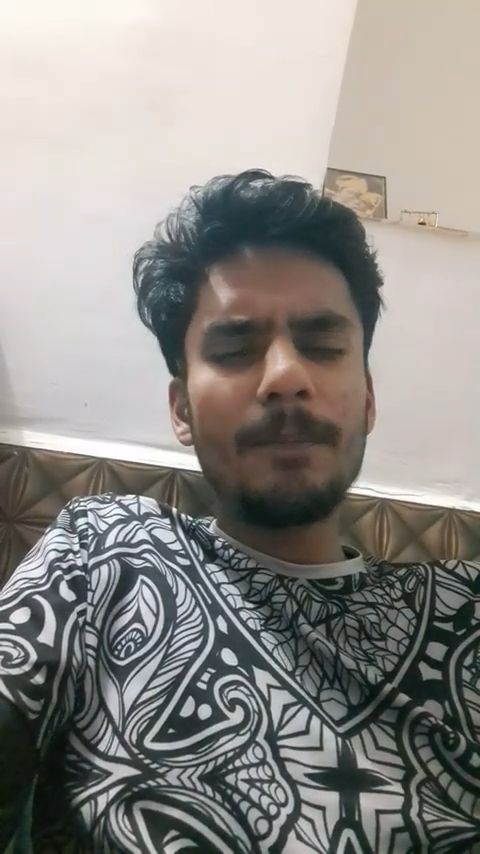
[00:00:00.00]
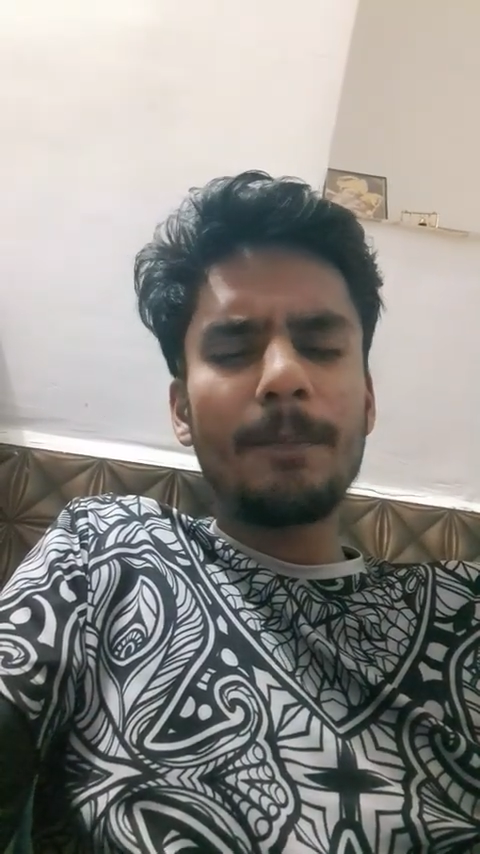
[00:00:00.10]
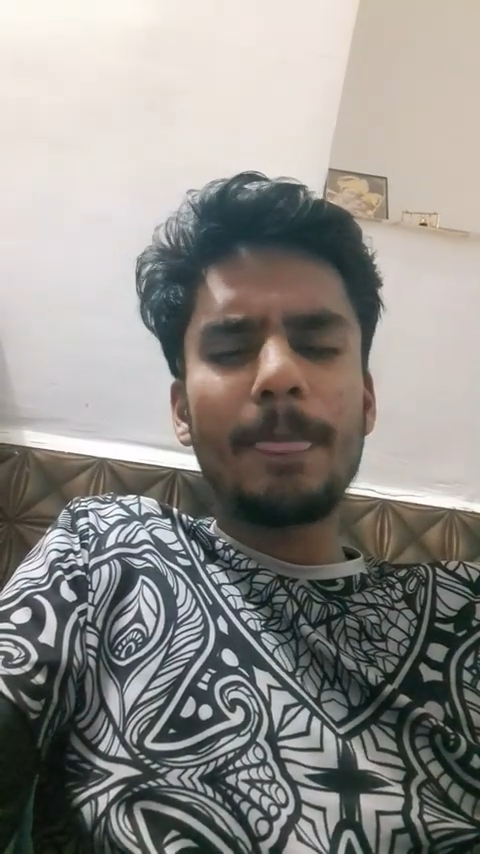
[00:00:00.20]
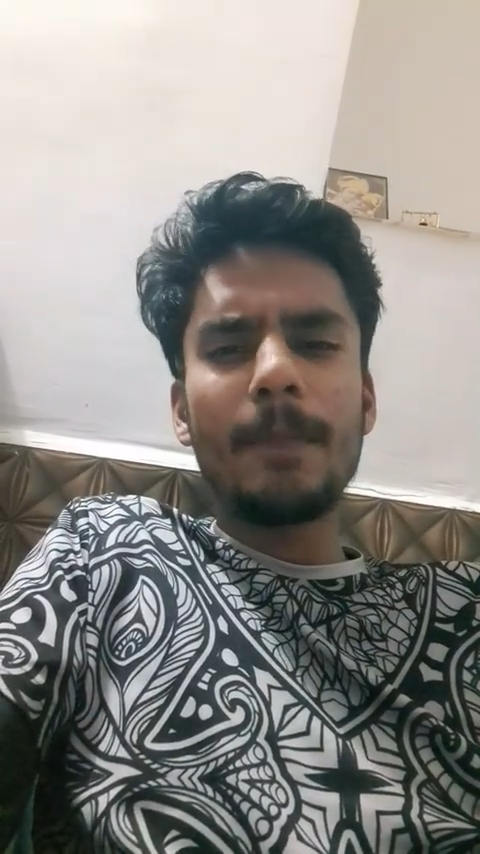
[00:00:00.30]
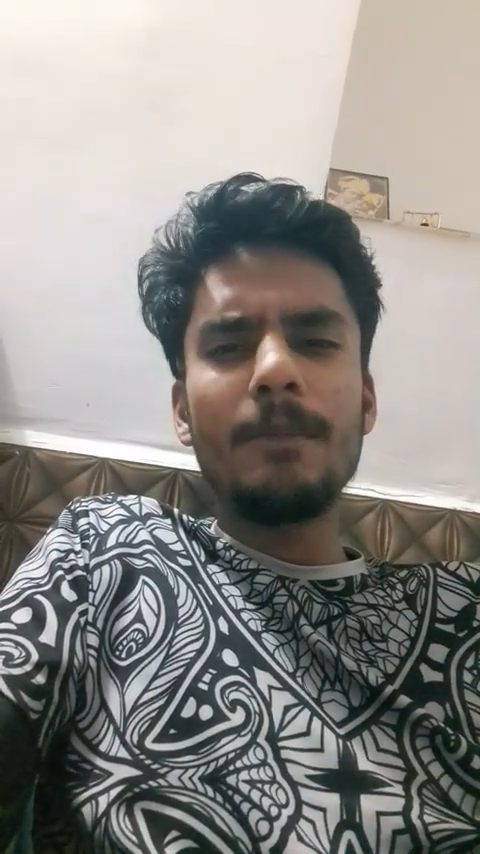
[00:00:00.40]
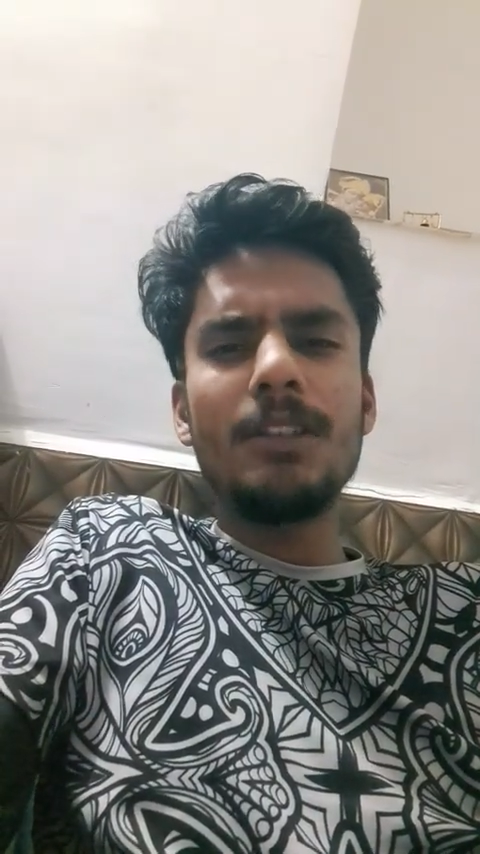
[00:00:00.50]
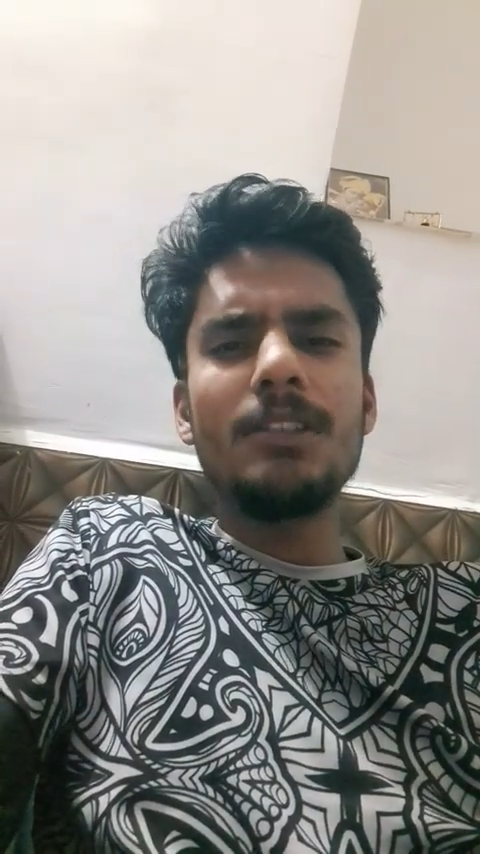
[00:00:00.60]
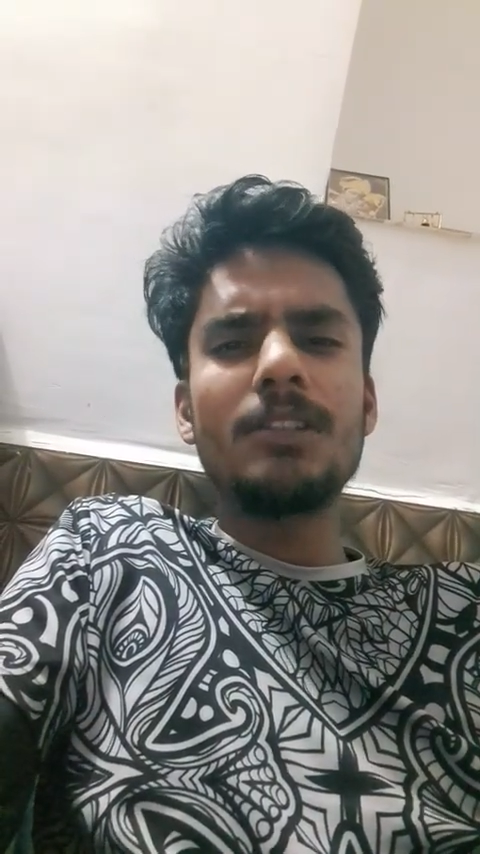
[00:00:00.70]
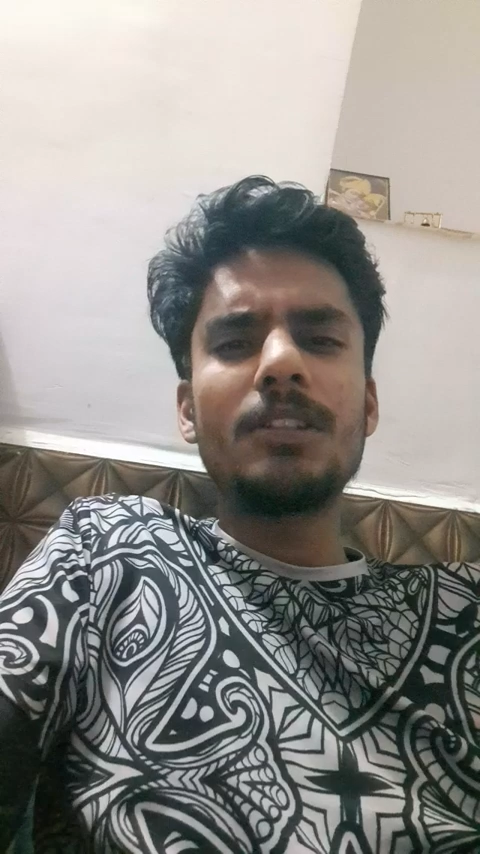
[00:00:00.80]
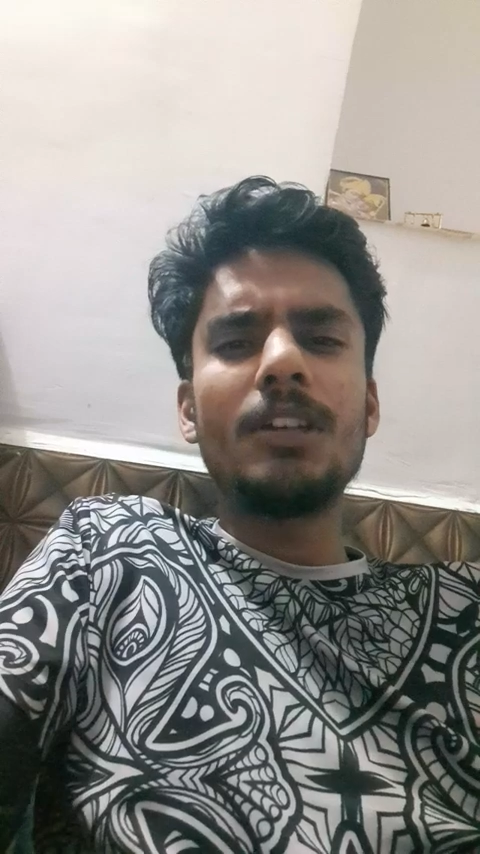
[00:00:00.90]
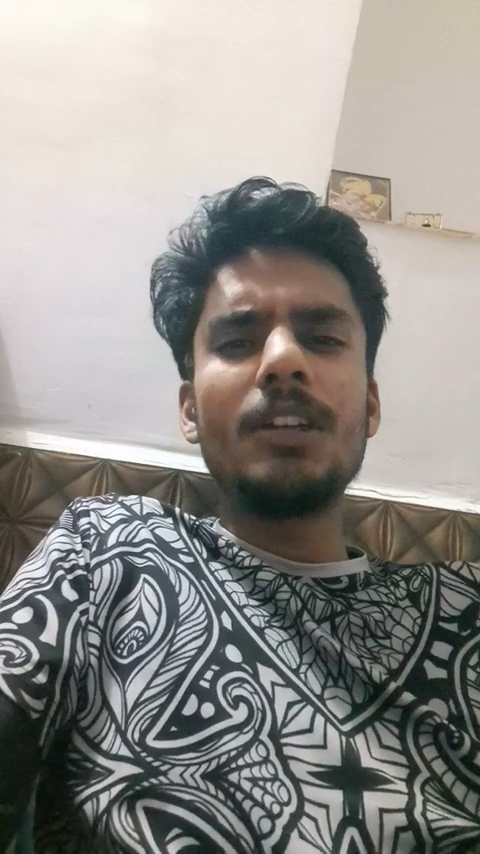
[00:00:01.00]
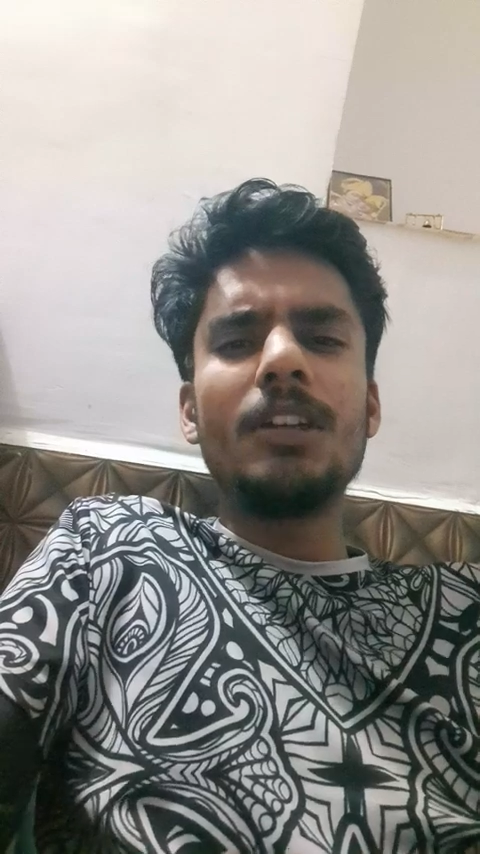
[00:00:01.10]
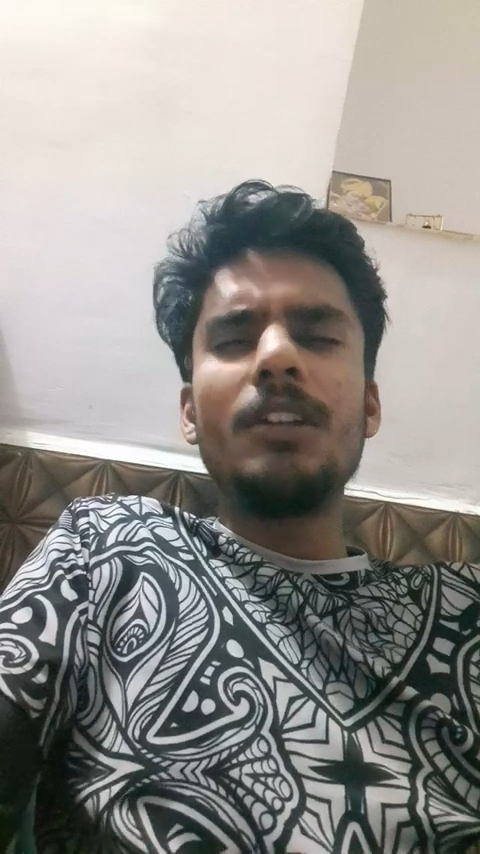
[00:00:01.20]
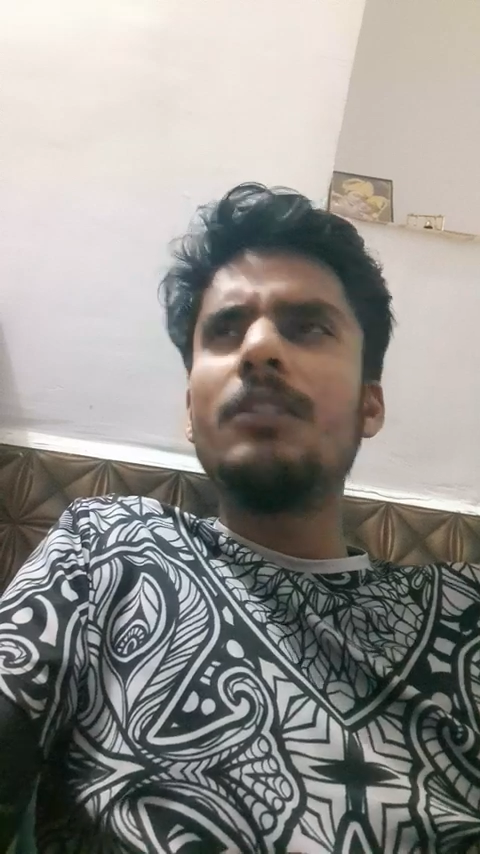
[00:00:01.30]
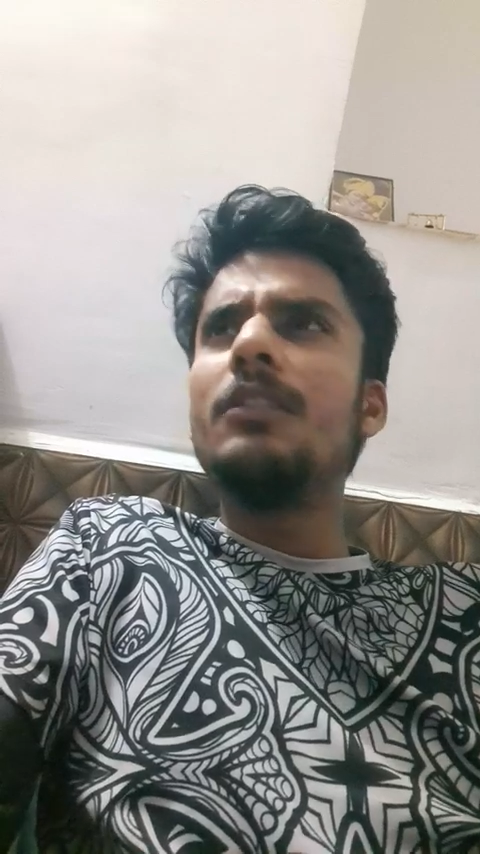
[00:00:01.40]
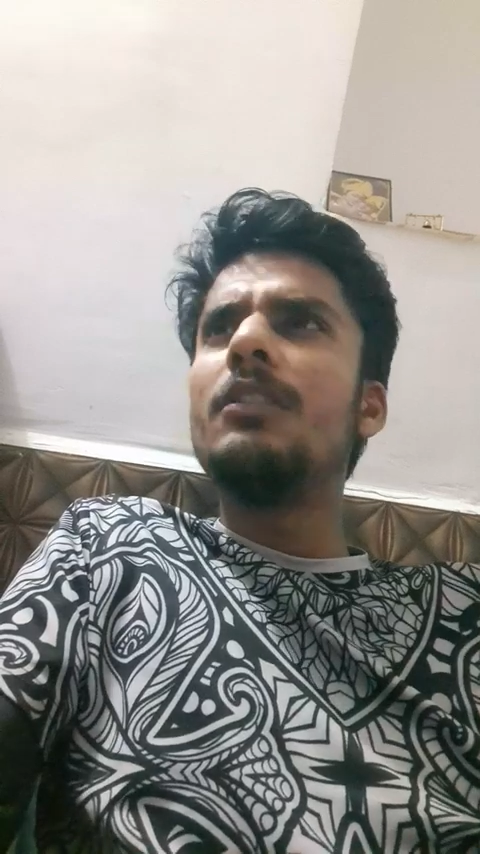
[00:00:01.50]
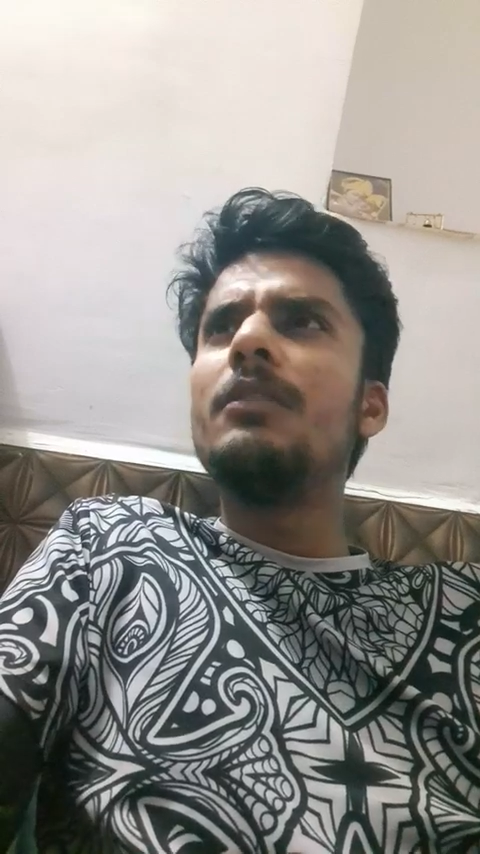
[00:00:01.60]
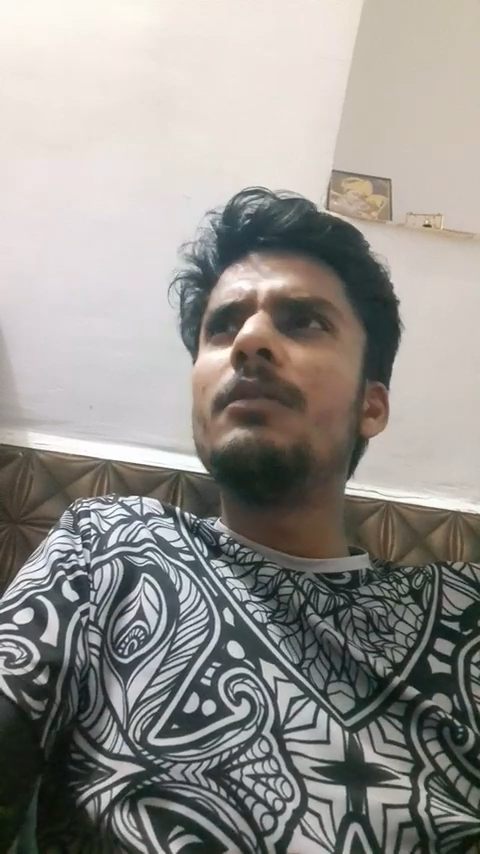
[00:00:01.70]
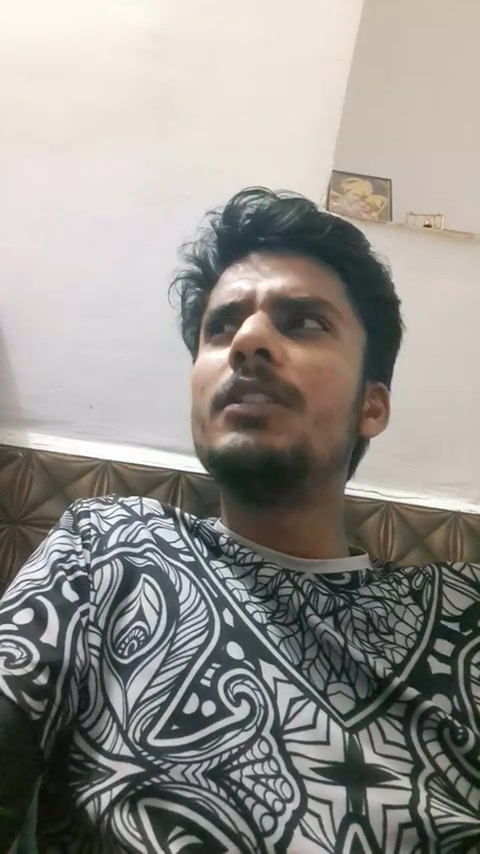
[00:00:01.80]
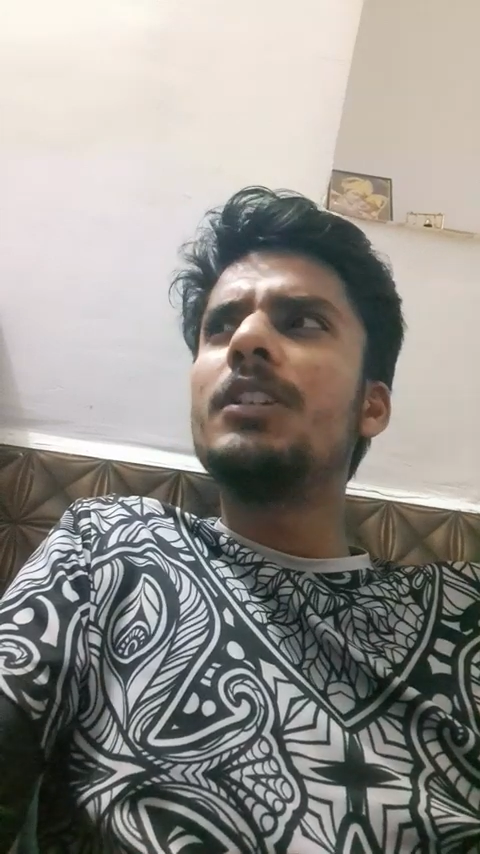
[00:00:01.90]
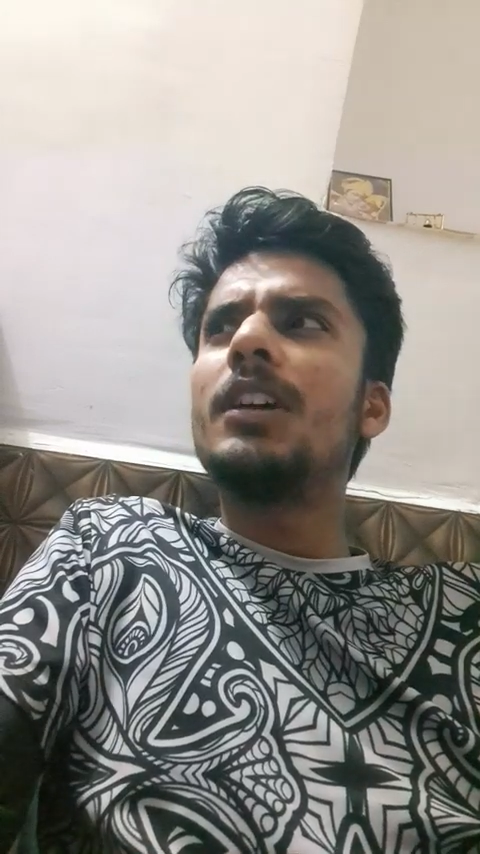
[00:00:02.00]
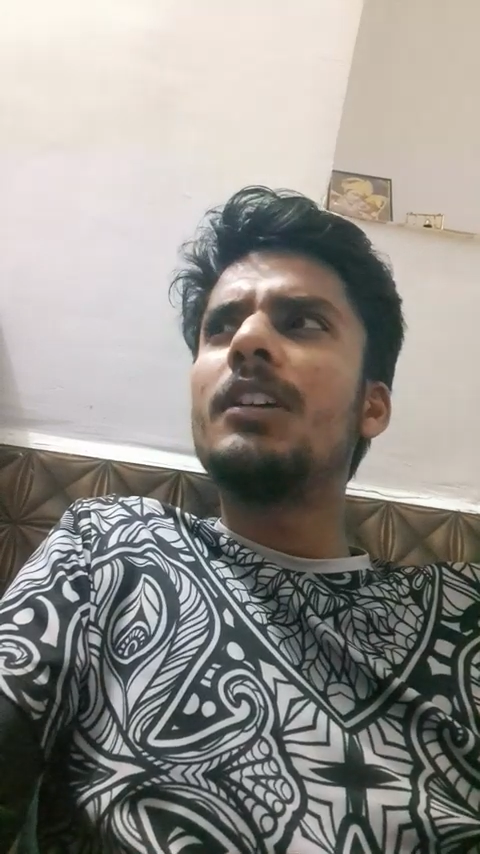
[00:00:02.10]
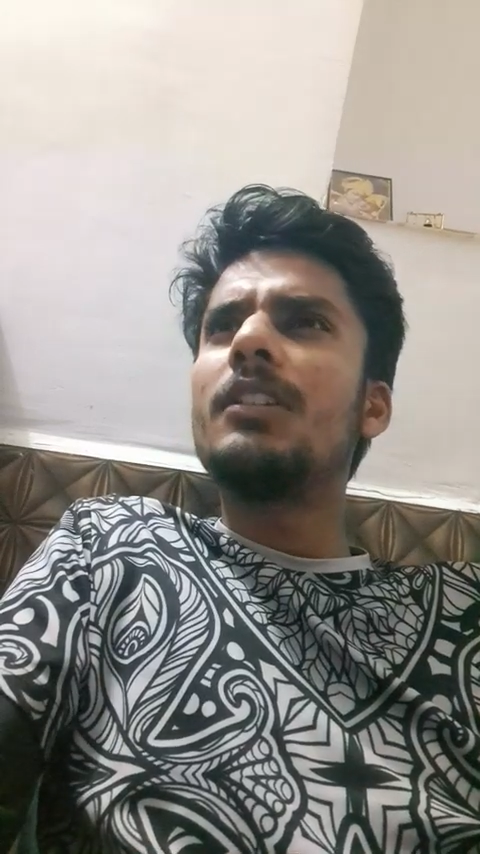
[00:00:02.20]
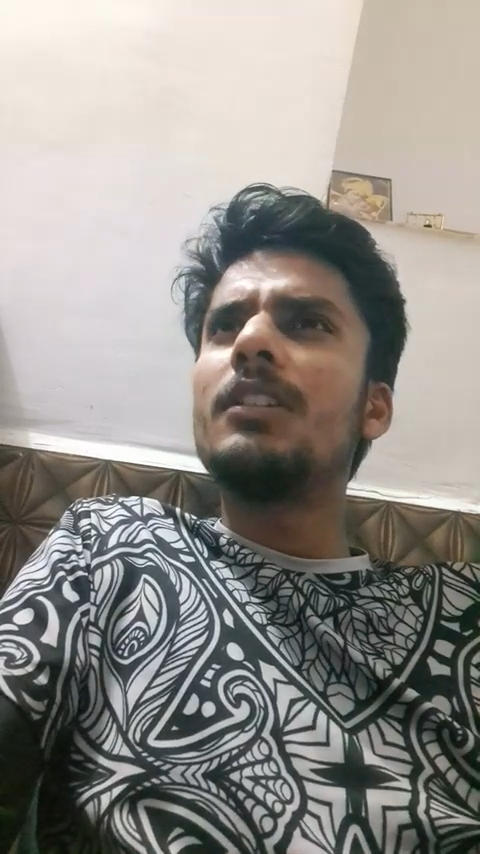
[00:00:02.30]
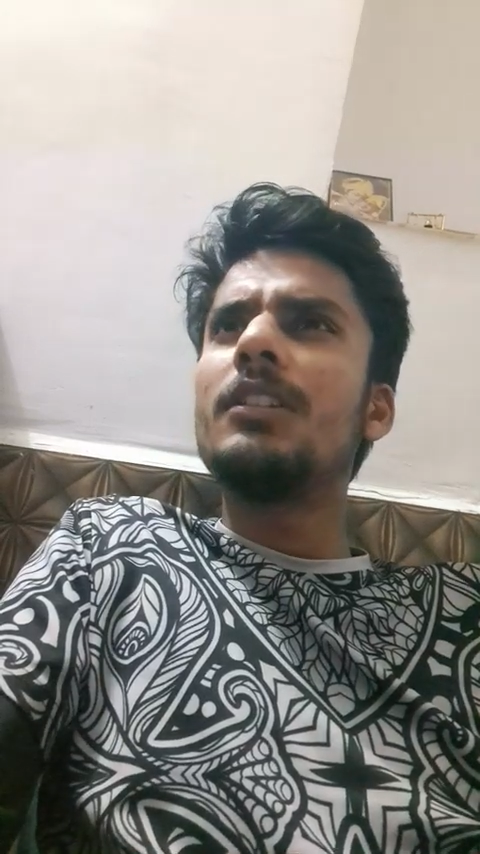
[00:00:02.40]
means which are